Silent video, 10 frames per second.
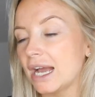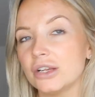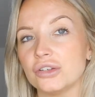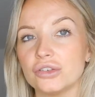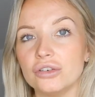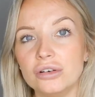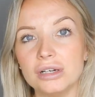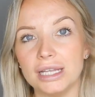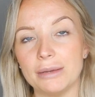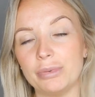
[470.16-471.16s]
I can just
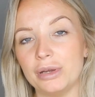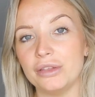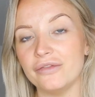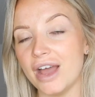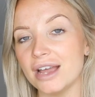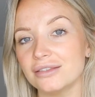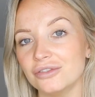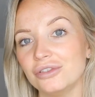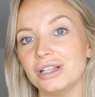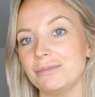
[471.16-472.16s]
unclip the vest,
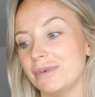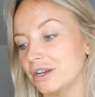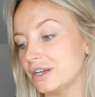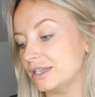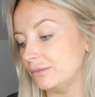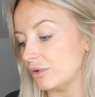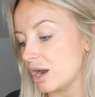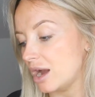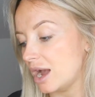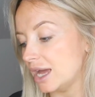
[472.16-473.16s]
unclip my nursing
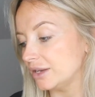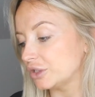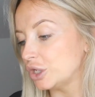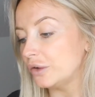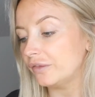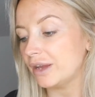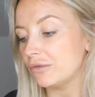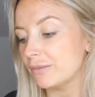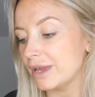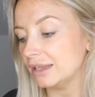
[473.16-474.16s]
bra, and hopefully it
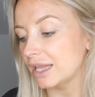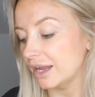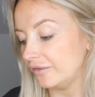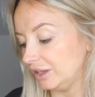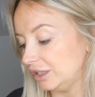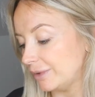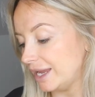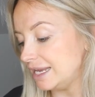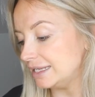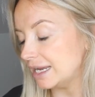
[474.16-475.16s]
will make life a little bit
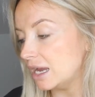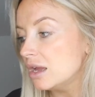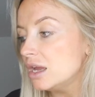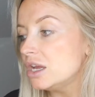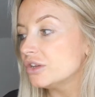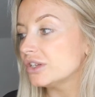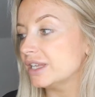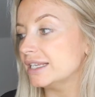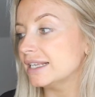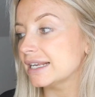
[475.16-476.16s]
easier. So
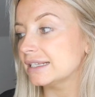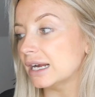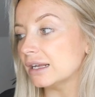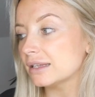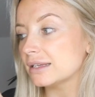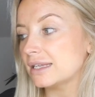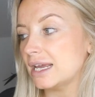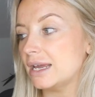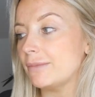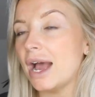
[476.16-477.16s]
this is exactly the
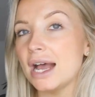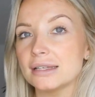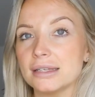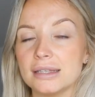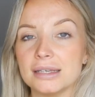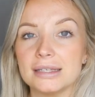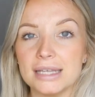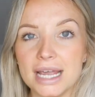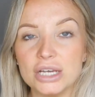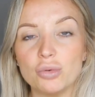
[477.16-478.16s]
same as the
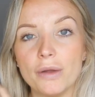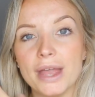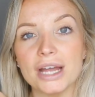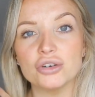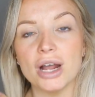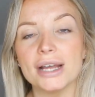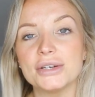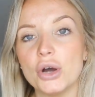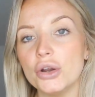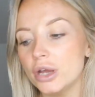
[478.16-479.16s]
Sage one that I tried
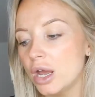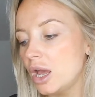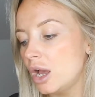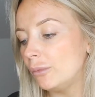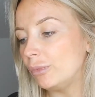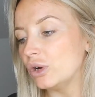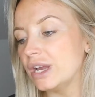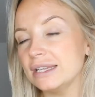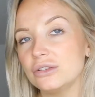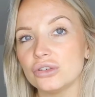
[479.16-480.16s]
on, but
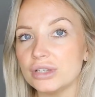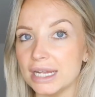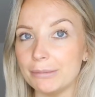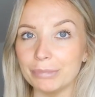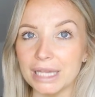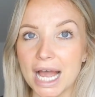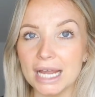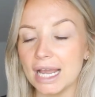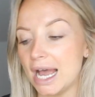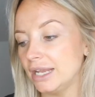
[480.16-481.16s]
it's just in black,